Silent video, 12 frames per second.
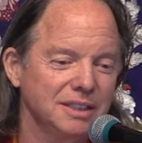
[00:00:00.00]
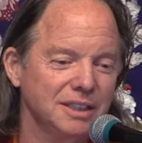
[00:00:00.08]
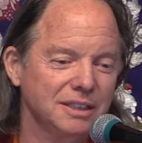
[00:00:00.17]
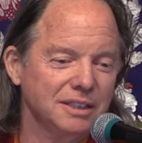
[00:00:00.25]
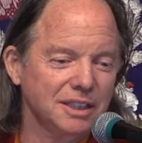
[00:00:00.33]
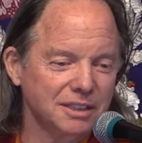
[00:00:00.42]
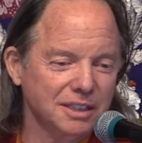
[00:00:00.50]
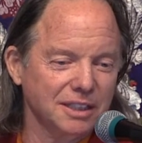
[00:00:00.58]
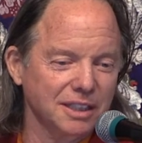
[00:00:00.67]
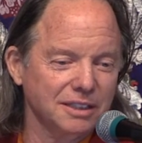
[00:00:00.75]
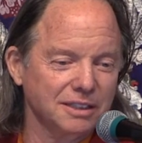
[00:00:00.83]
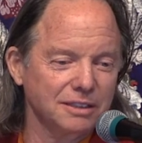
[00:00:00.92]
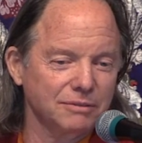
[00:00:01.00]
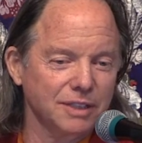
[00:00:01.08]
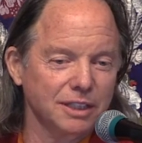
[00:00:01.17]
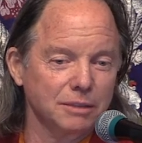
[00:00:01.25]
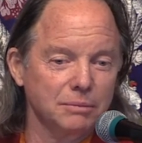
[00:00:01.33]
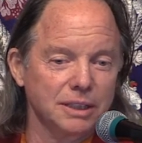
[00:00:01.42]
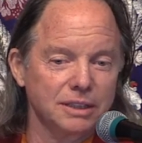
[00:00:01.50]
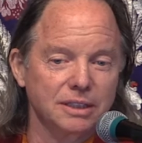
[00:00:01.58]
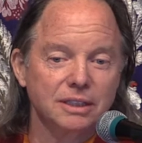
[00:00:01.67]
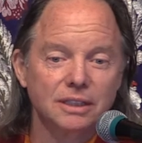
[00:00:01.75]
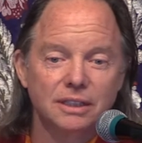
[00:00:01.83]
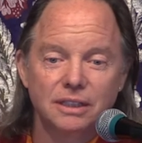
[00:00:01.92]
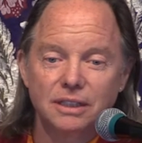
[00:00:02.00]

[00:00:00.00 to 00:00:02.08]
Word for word: In this case, nirvana means